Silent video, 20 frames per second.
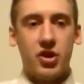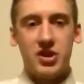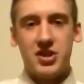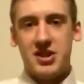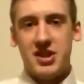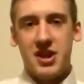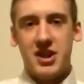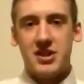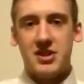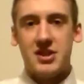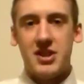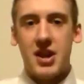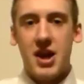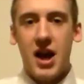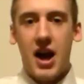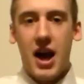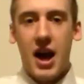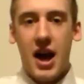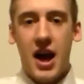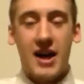instance,
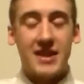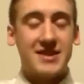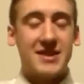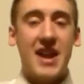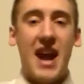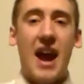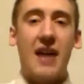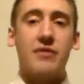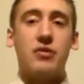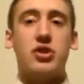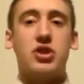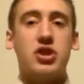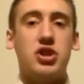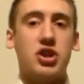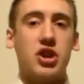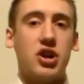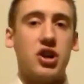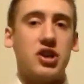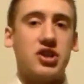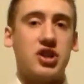a Stafford
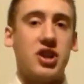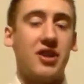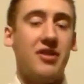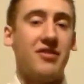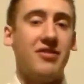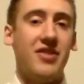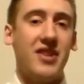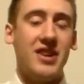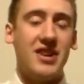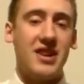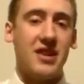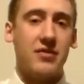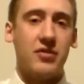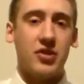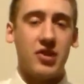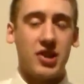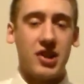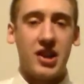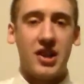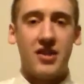shirt is going to fit
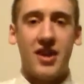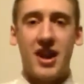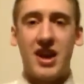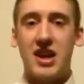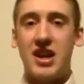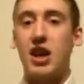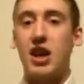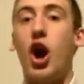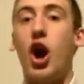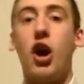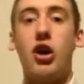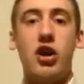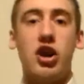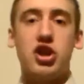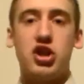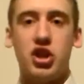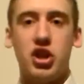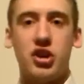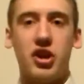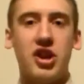differently than Igara
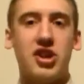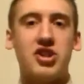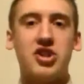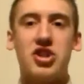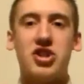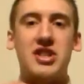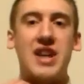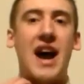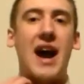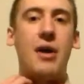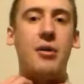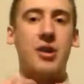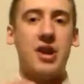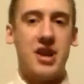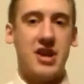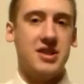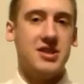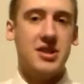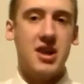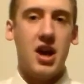shirt. It's just how it
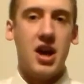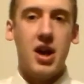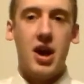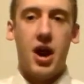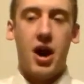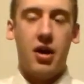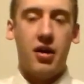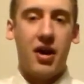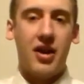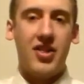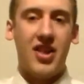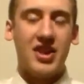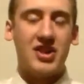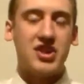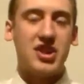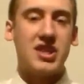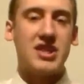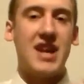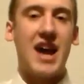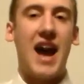is. Alright,
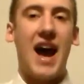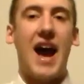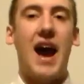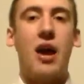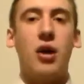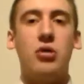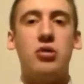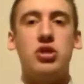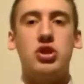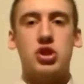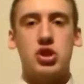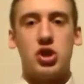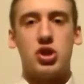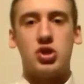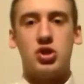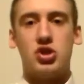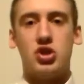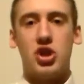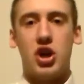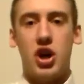that's just how
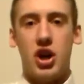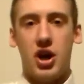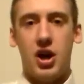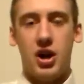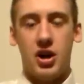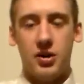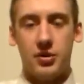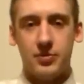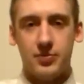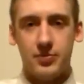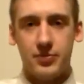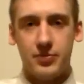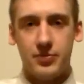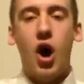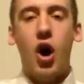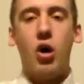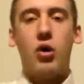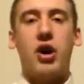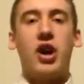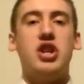shirts are.
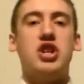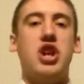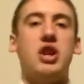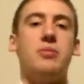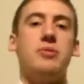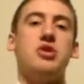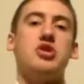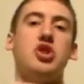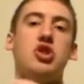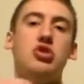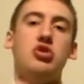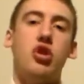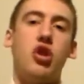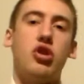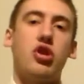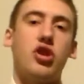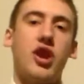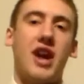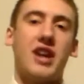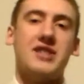Okay gentlemen, so you
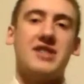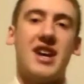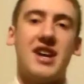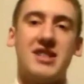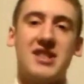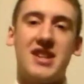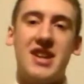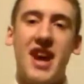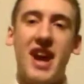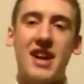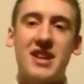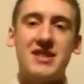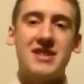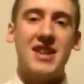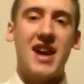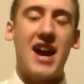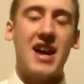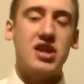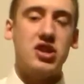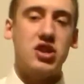know your neck size. The
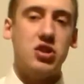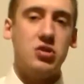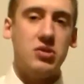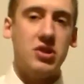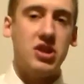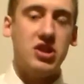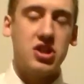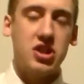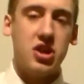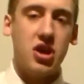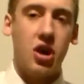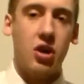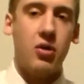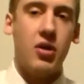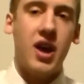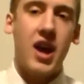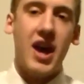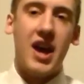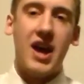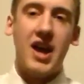next size you need to
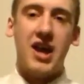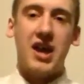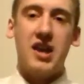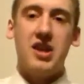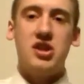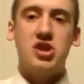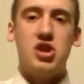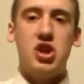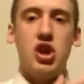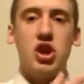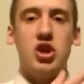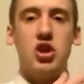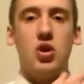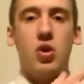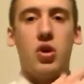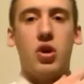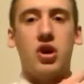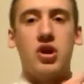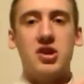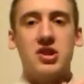know is
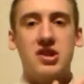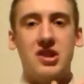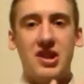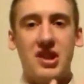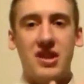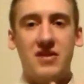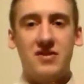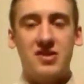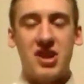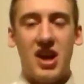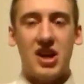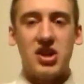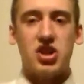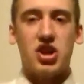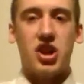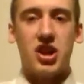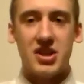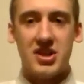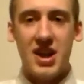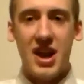your sleeve size.
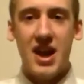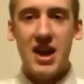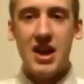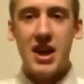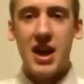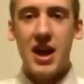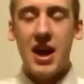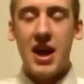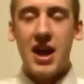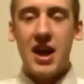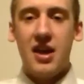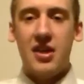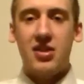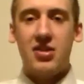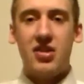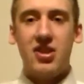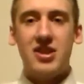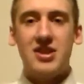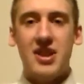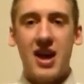You're going to take
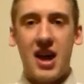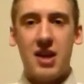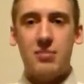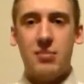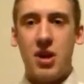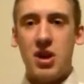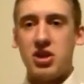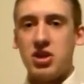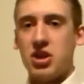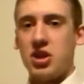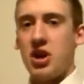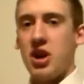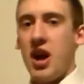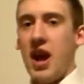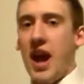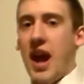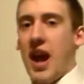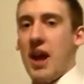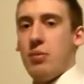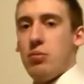the tape measure
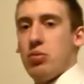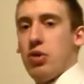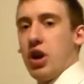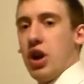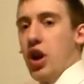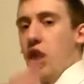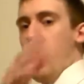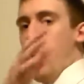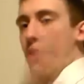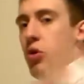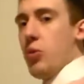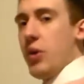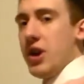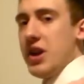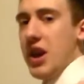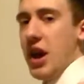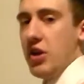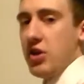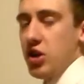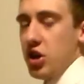and bring it all the
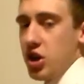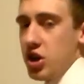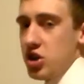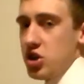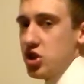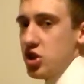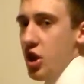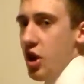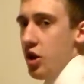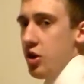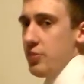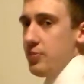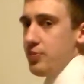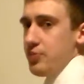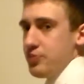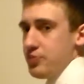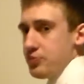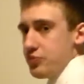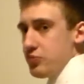way down. You're going to start